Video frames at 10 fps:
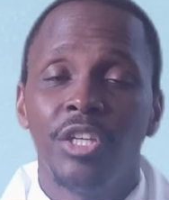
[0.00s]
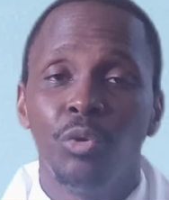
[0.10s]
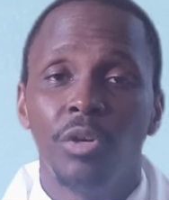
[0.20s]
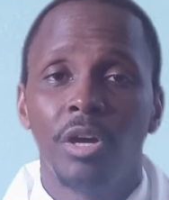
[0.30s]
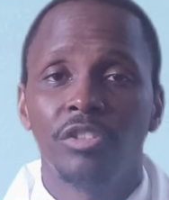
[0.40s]
you
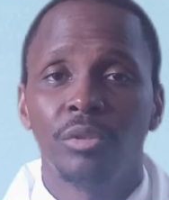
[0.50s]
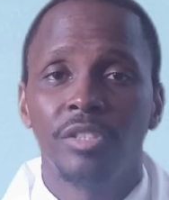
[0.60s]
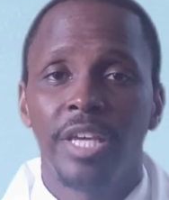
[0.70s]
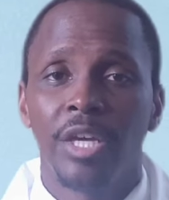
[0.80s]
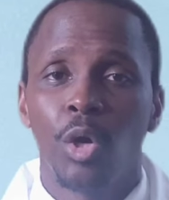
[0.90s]
can also
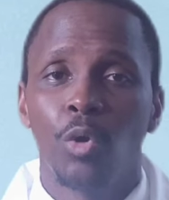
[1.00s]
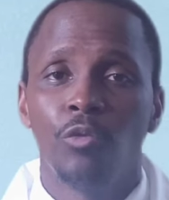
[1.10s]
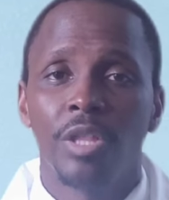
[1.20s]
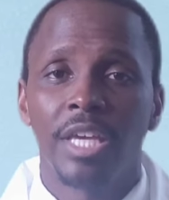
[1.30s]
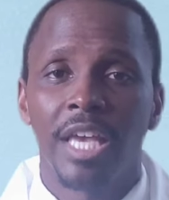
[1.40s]
take
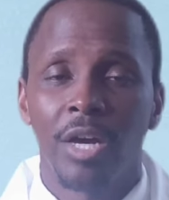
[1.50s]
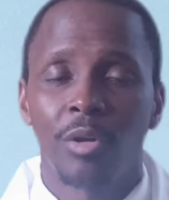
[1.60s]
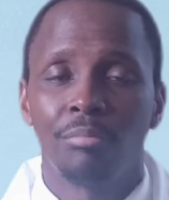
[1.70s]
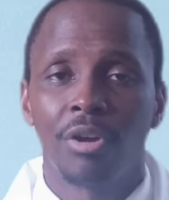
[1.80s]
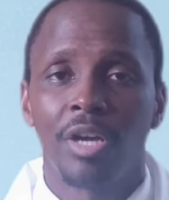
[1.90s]
over-the-counter
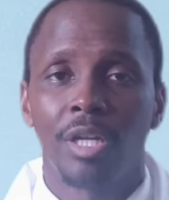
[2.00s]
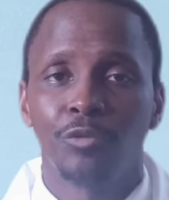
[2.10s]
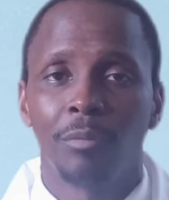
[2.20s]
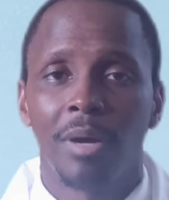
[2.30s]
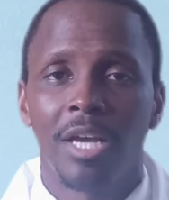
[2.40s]
products
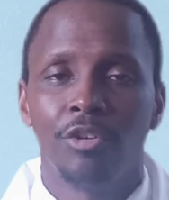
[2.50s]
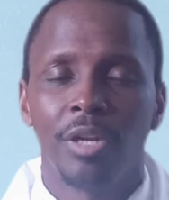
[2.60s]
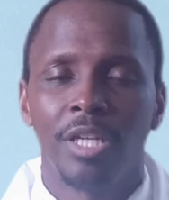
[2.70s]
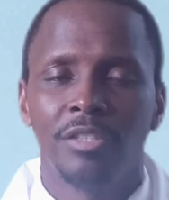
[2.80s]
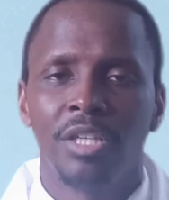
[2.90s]
for
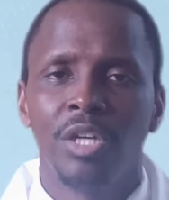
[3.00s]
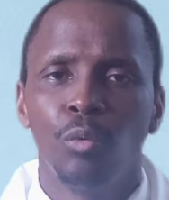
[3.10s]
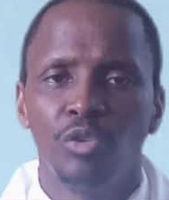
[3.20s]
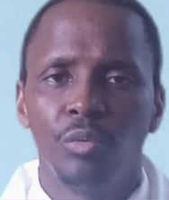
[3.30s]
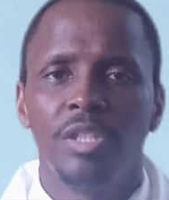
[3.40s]
migraines,
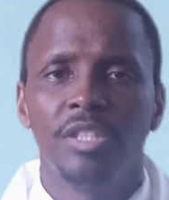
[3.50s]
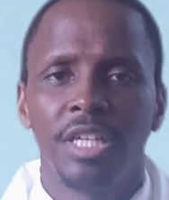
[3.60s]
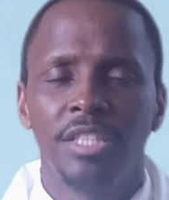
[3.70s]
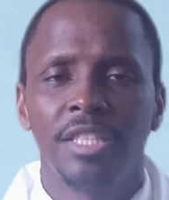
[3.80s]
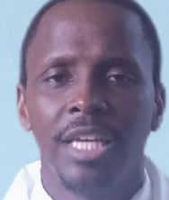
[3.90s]
which we'll
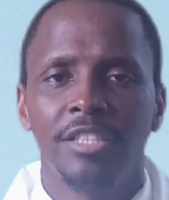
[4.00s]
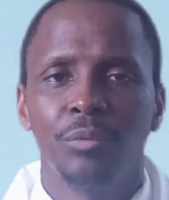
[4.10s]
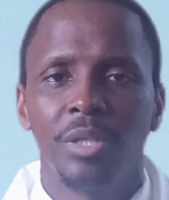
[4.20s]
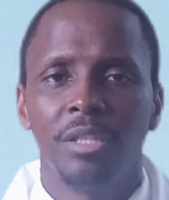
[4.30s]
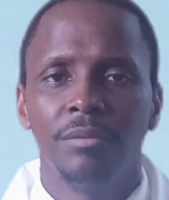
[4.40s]
discuss next
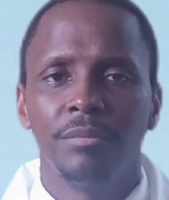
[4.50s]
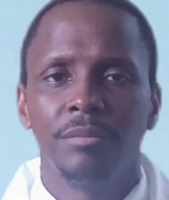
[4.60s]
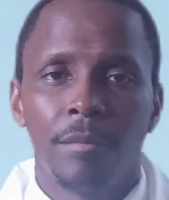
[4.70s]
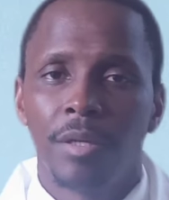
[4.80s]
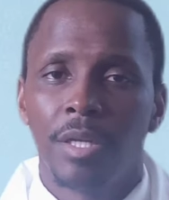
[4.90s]
week.
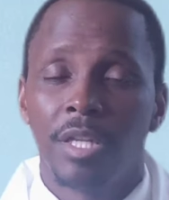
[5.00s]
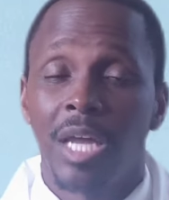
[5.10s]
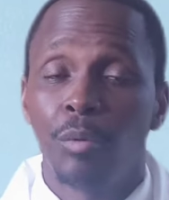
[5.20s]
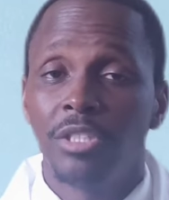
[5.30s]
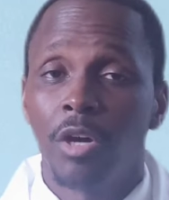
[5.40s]

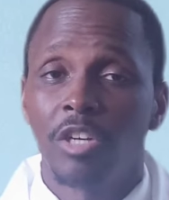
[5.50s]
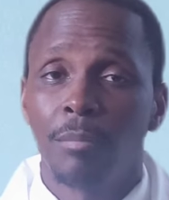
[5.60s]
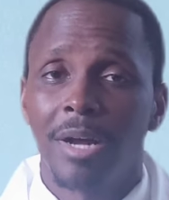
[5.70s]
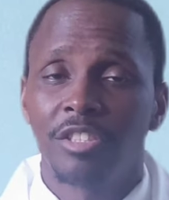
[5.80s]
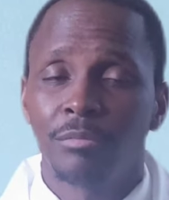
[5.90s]
Now, we talked
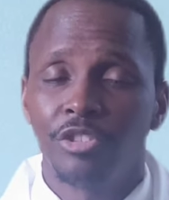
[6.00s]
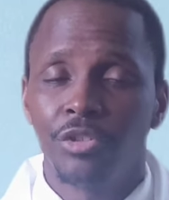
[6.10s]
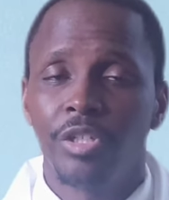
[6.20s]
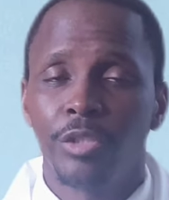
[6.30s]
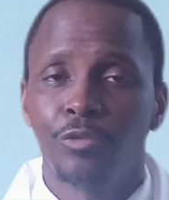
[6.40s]
about some
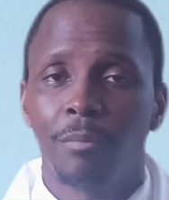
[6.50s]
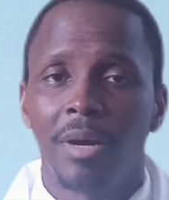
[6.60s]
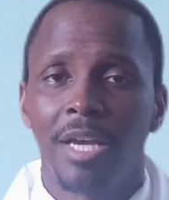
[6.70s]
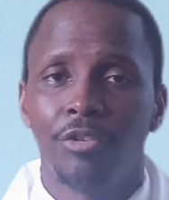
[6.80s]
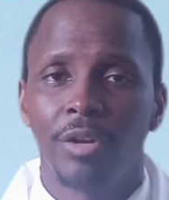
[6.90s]
triggers for
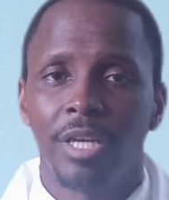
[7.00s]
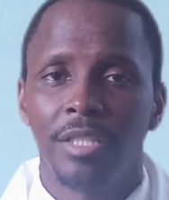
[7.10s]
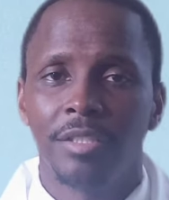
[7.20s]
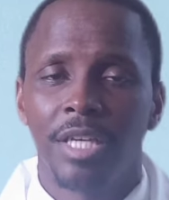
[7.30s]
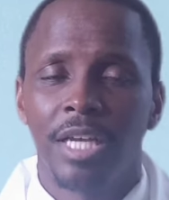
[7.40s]

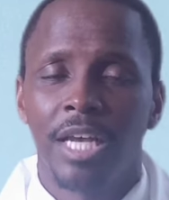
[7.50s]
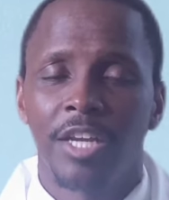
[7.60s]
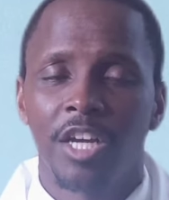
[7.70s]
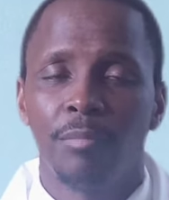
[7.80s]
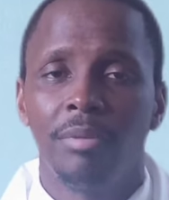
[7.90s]
migraines and a
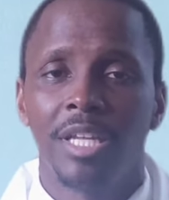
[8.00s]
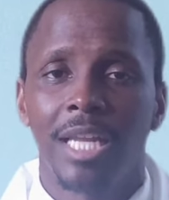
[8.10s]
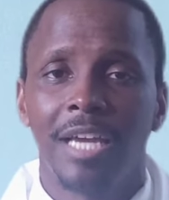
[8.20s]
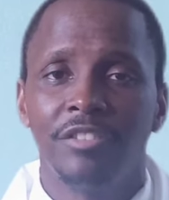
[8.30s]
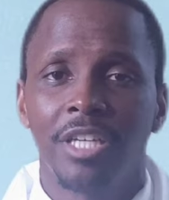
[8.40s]
couple of
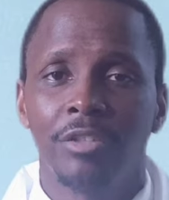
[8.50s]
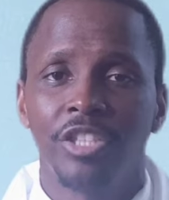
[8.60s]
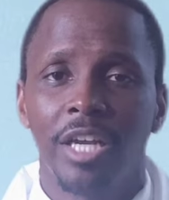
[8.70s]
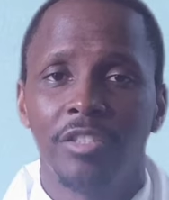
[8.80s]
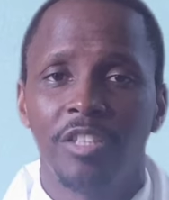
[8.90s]
lifestyle
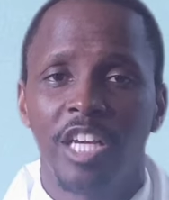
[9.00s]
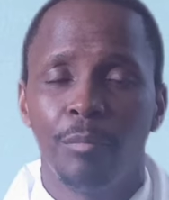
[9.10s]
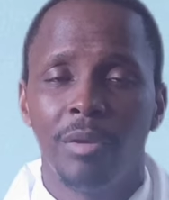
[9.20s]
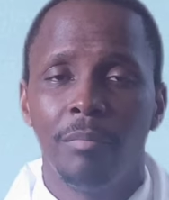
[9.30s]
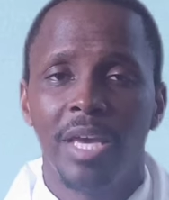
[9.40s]
changes that
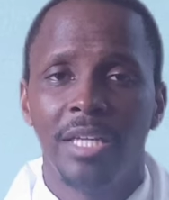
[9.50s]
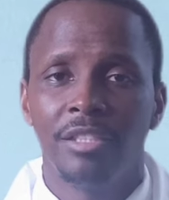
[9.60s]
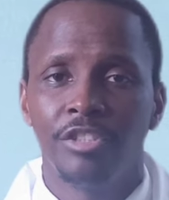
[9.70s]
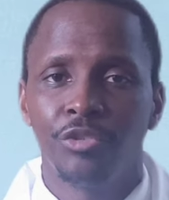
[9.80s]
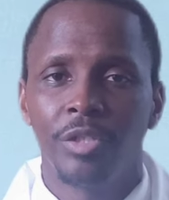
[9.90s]
can be made
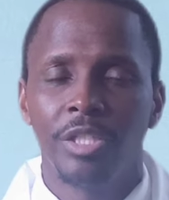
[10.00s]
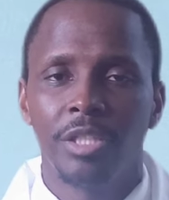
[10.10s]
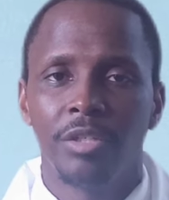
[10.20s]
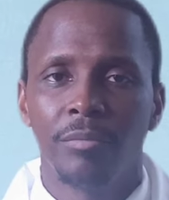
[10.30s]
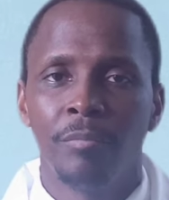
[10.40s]
to treat
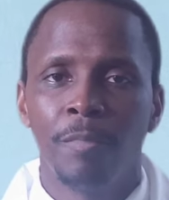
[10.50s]
them.